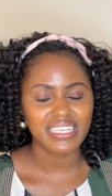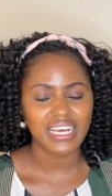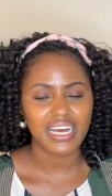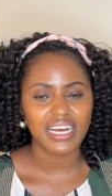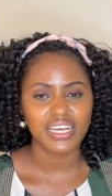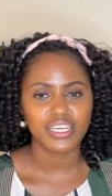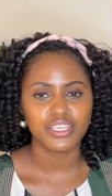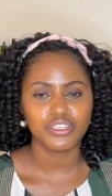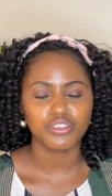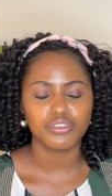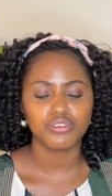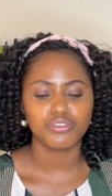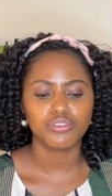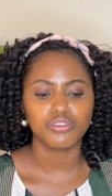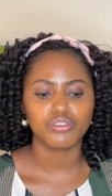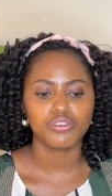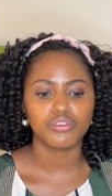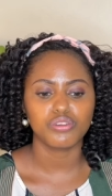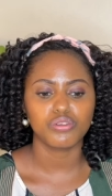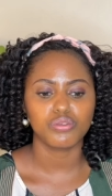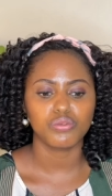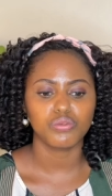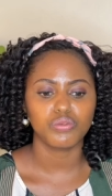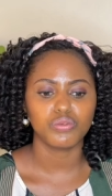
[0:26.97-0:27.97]
I
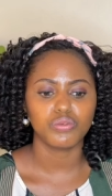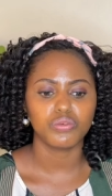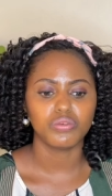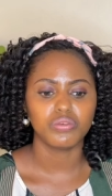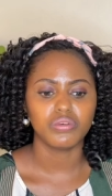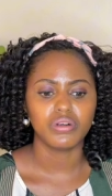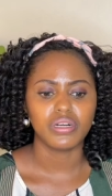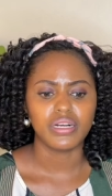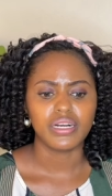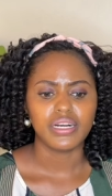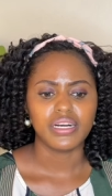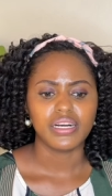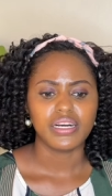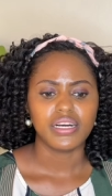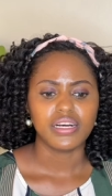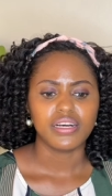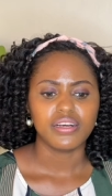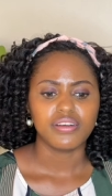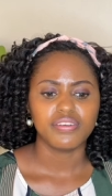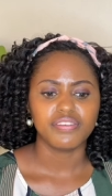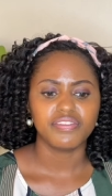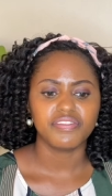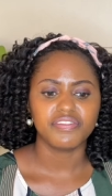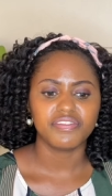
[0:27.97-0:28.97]
used to
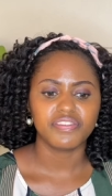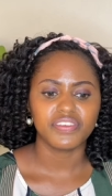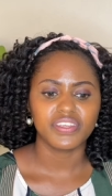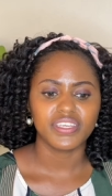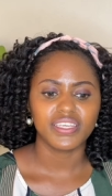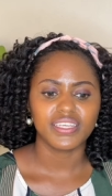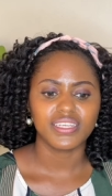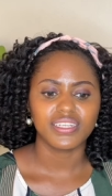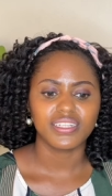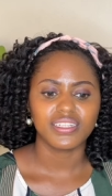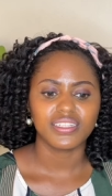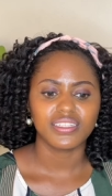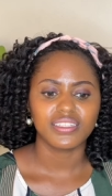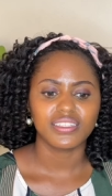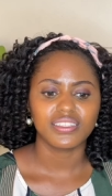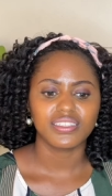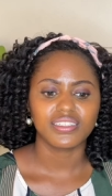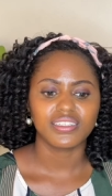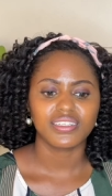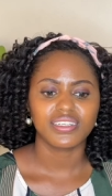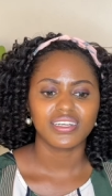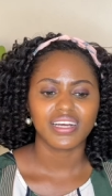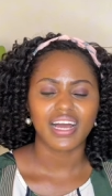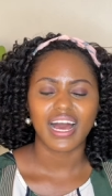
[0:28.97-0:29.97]
feel
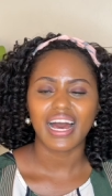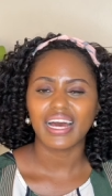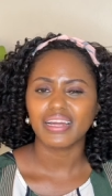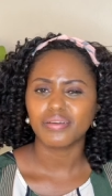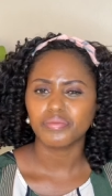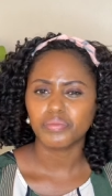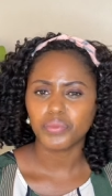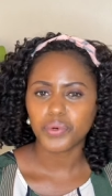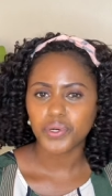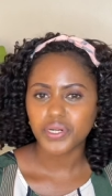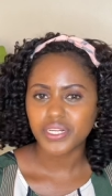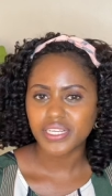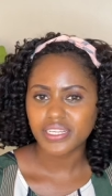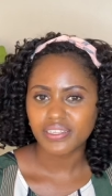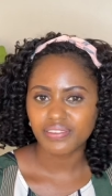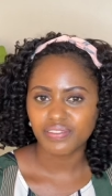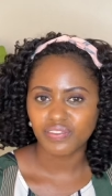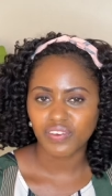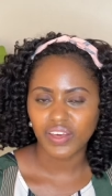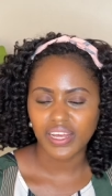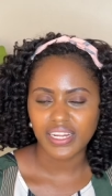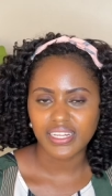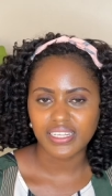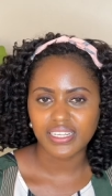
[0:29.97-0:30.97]

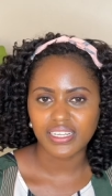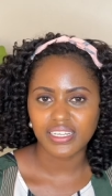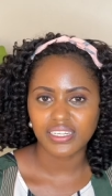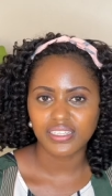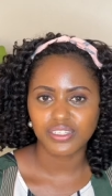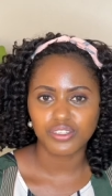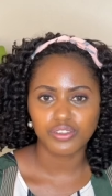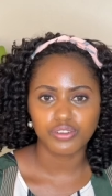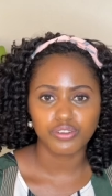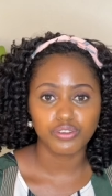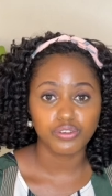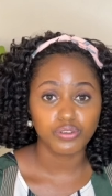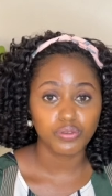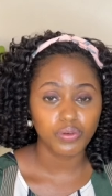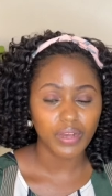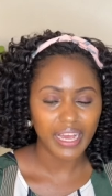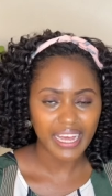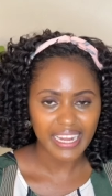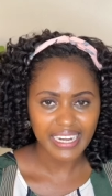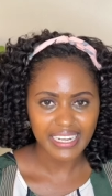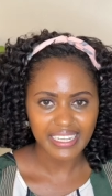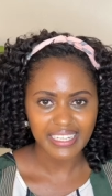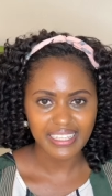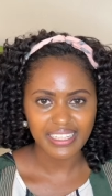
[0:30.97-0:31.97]
unmotivated to do
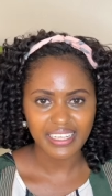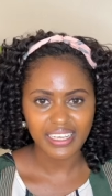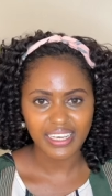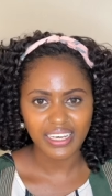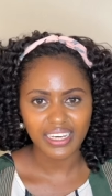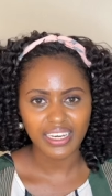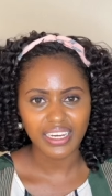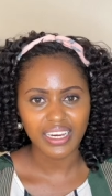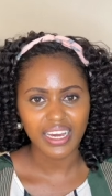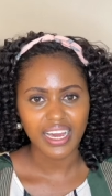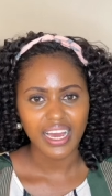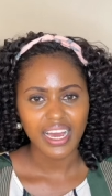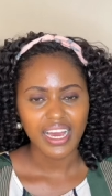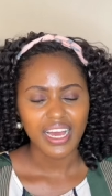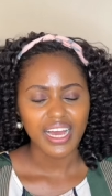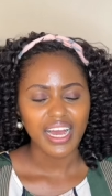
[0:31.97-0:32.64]
anything.